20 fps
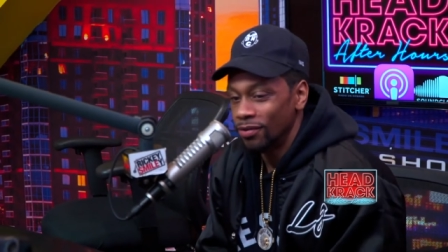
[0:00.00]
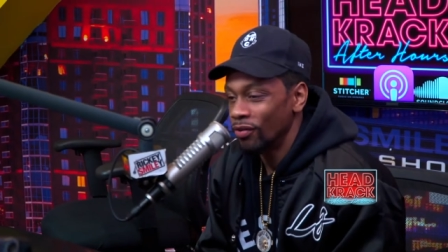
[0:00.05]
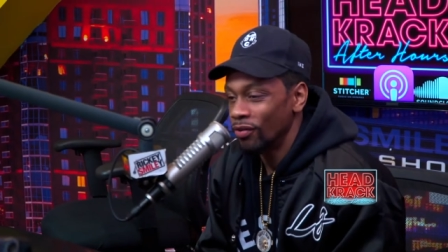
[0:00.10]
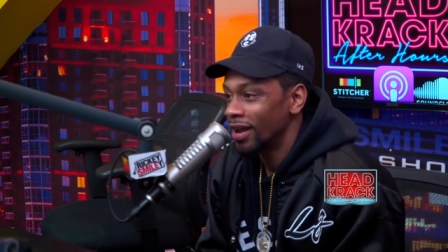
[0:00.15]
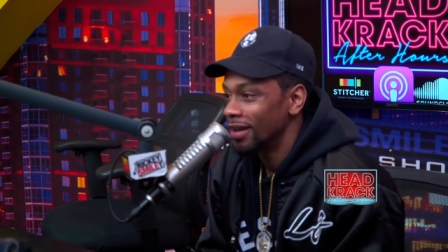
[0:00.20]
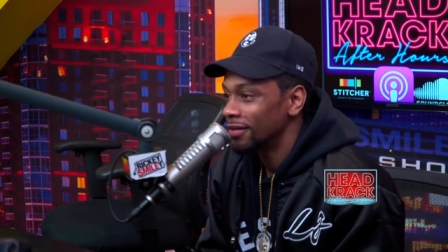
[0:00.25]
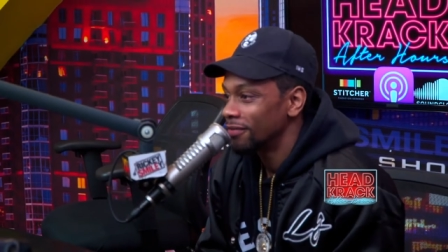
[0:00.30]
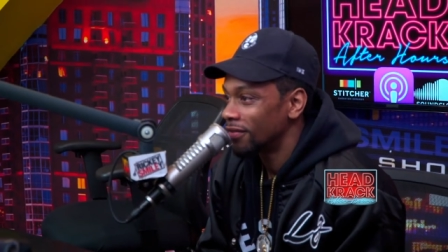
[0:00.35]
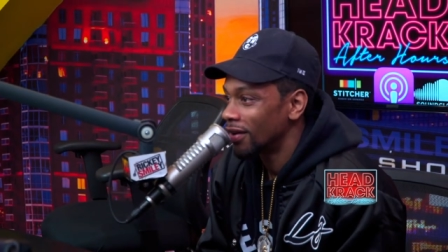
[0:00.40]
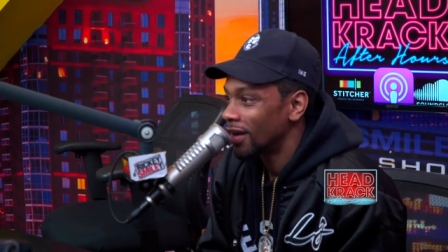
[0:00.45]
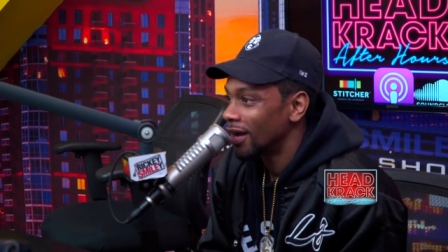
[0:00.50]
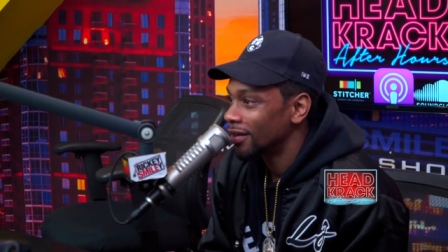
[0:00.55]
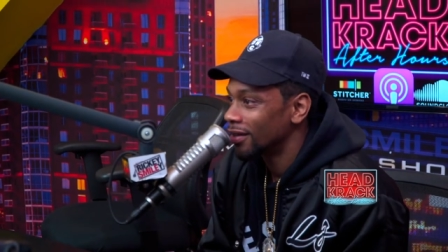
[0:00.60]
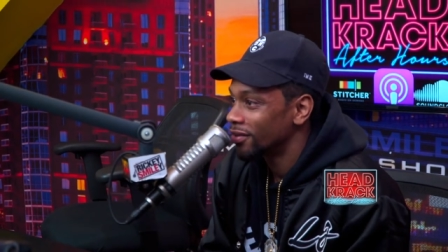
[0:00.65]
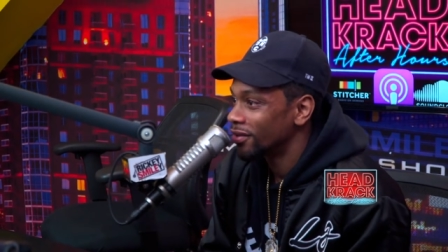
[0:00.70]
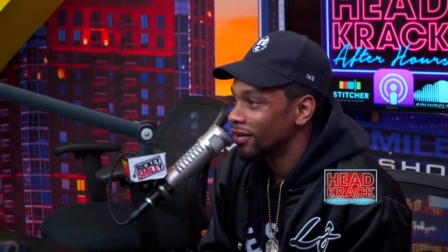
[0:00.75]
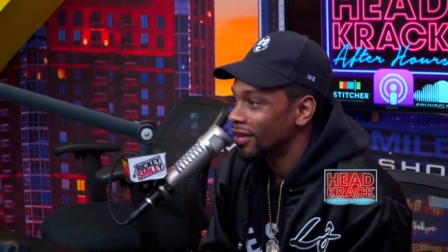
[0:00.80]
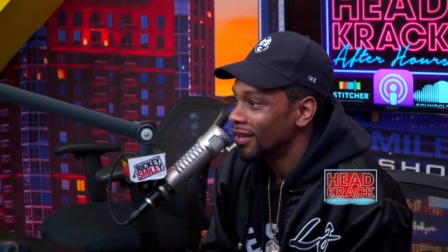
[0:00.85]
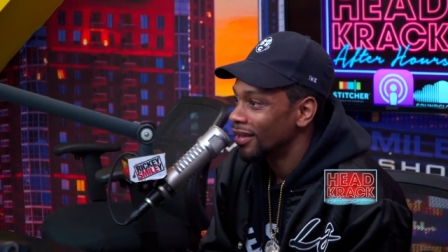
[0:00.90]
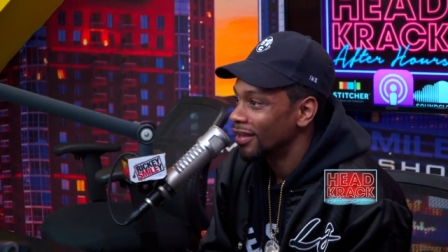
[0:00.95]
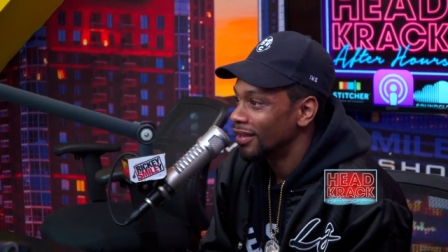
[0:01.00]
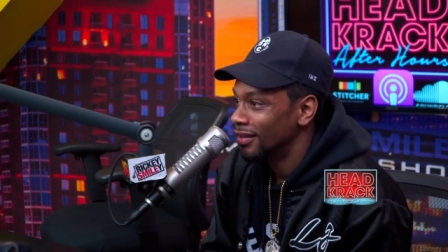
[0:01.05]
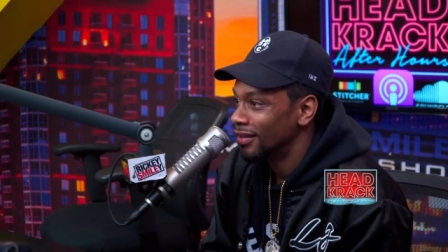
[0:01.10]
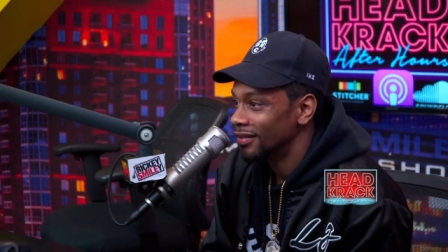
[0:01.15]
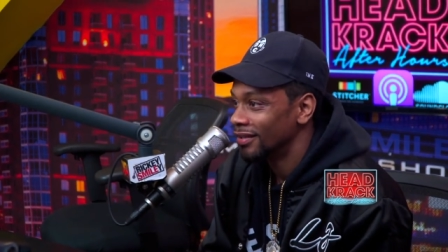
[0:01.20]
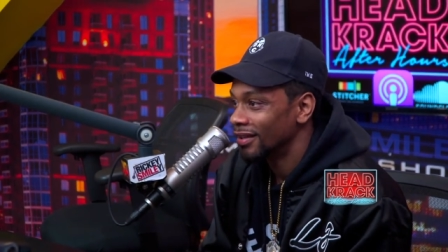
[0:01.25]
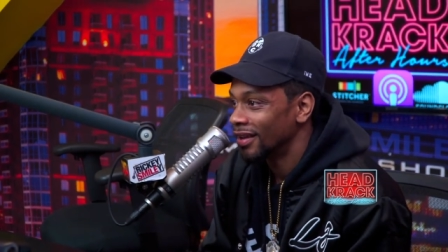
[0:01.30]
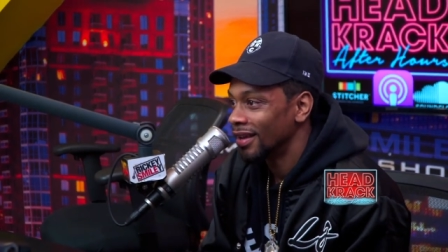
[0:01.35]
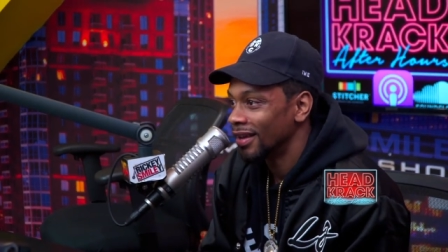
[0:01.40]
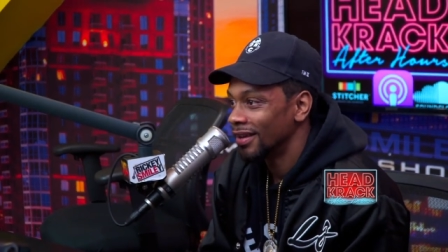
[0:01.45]
grandfathered
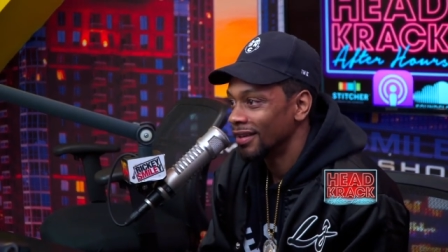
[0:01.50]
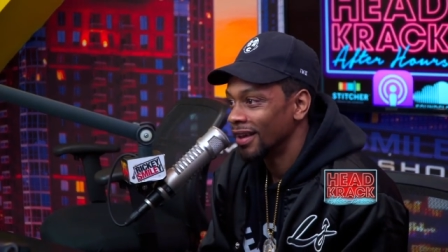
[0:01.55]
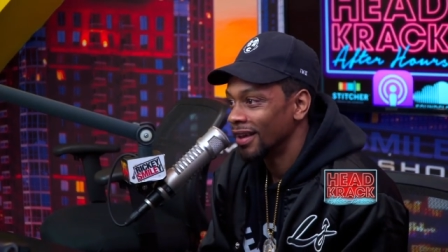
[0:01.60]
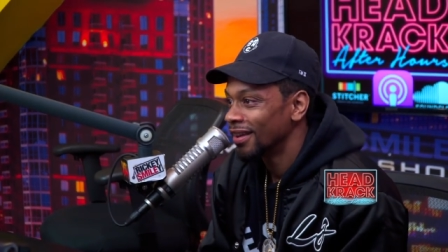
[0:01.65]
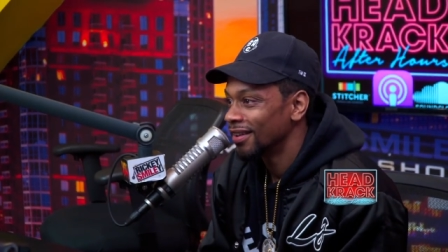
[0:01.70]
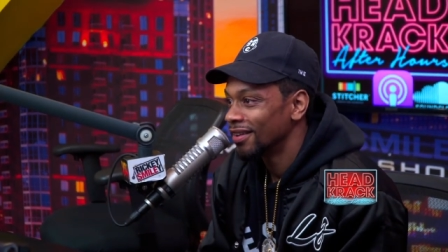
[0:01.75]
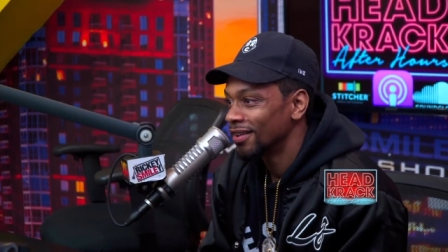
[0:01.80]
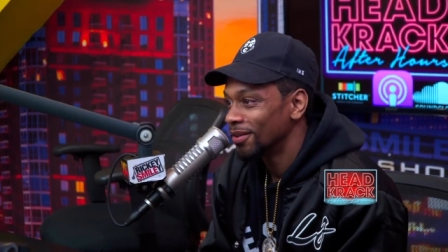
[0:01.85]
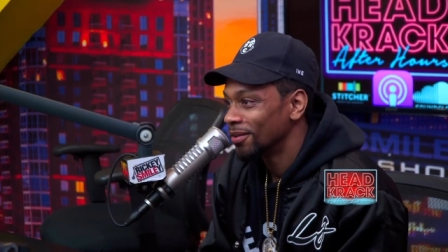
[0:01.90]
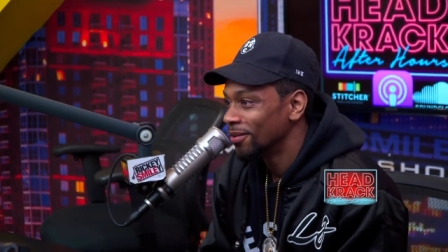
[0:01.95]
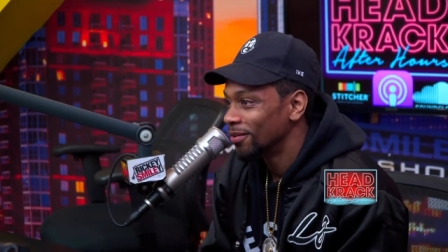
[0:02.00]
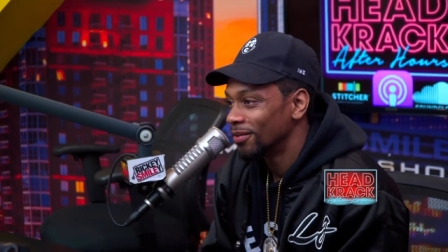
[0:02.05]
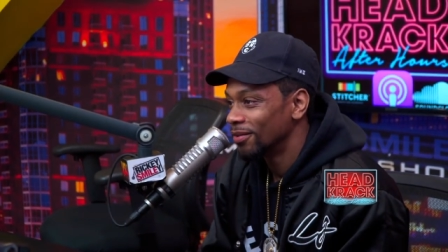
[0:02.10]
in. Like, ain't no